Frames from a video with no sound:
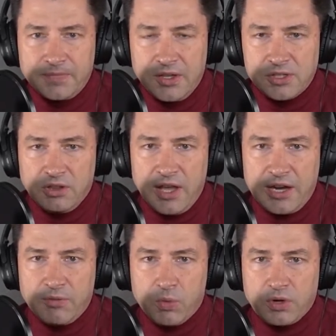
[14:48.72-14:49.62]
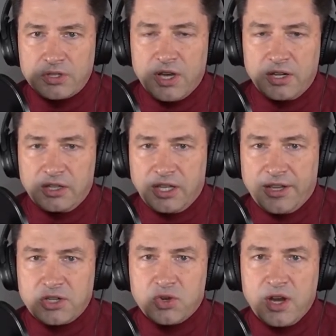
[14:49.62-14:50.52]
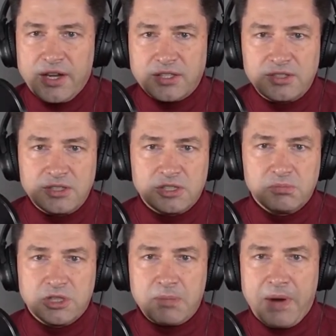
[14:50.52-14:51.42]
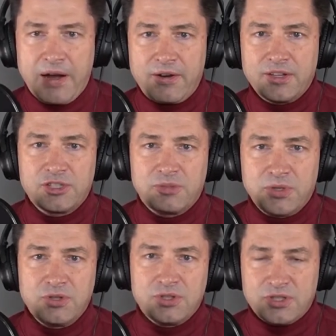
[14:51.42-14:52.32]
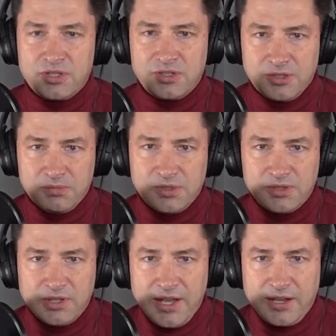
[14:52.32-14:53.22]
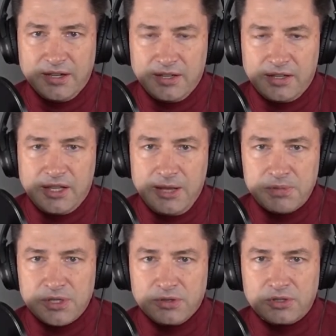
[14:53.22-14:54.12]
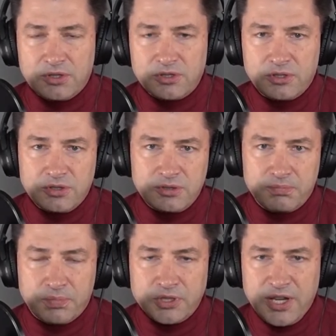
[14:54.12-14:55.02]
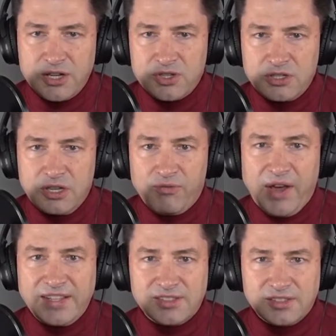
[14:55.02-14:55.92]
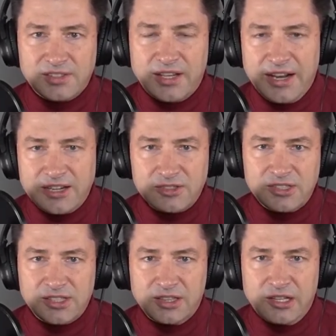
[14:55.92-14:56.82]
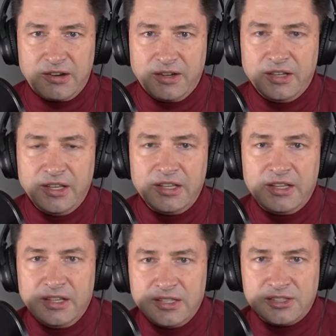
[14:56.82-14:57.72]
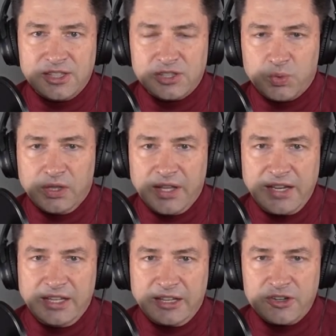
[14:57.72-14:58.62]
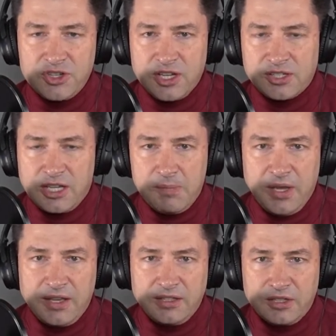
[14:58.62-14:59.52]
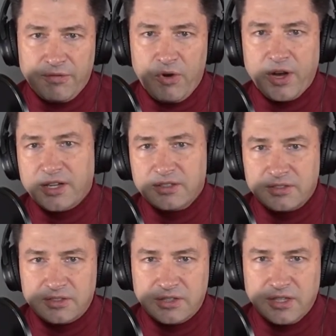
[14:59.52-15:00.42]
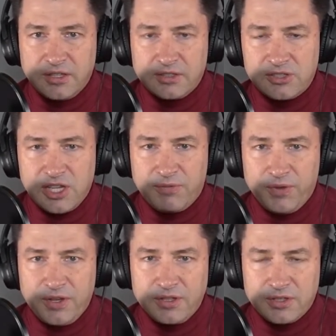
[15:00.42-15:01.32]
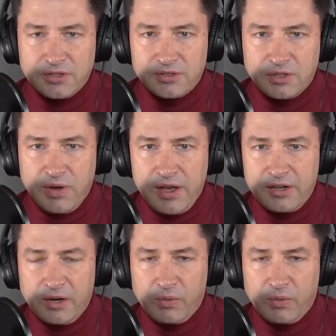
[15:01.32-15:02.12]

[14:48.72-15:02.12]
There's a lot of work done on the electronic systems and the power distribution systems that keeps those. There's protection devices that actually sit there and sense when lightning energy is coming and divert it safely to ground and